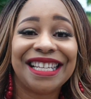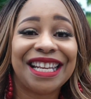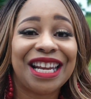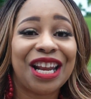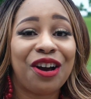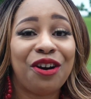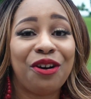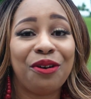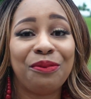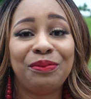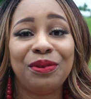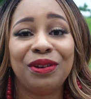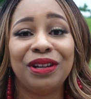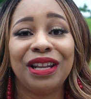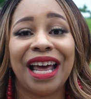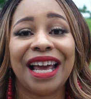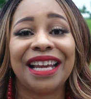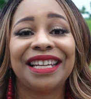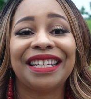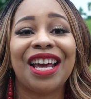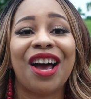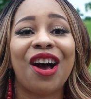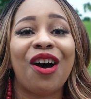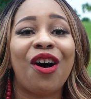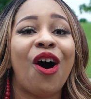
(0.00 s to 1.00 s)
and I hope you
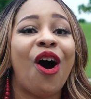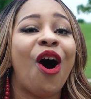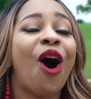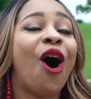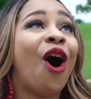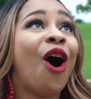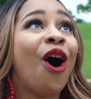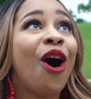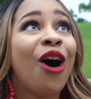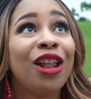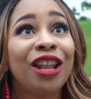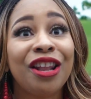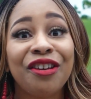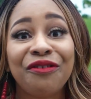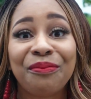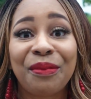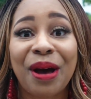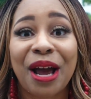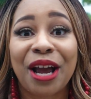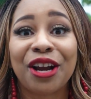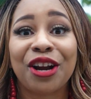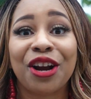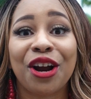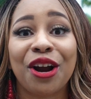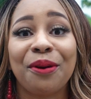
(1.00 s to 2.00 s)
liked how all of
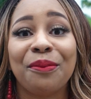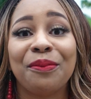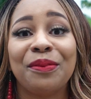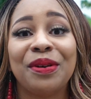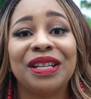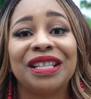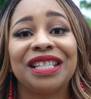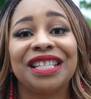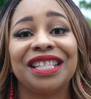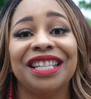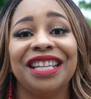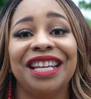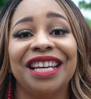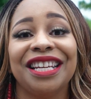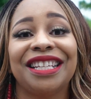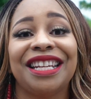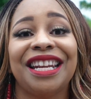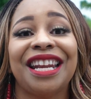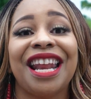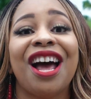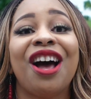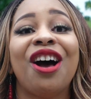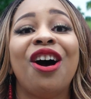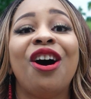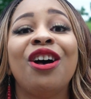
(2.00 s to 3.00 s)
my garments looked,
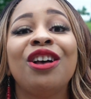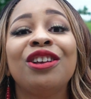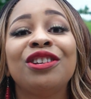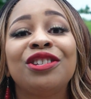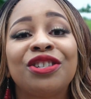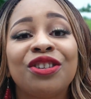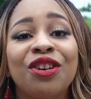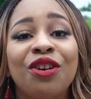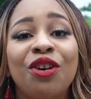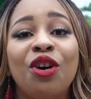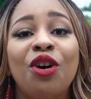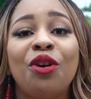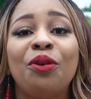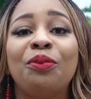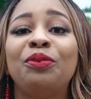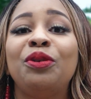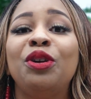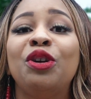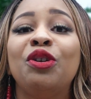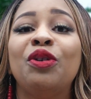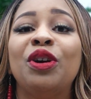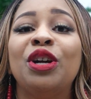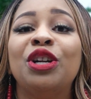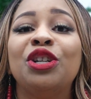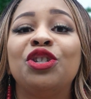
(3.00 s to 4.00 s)
and I also hope
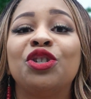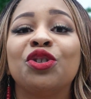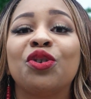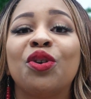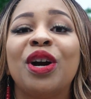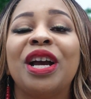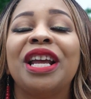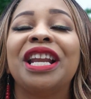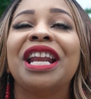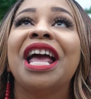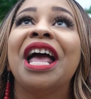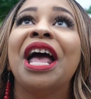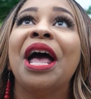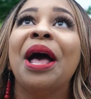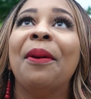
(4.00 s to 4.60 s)
you enjoyed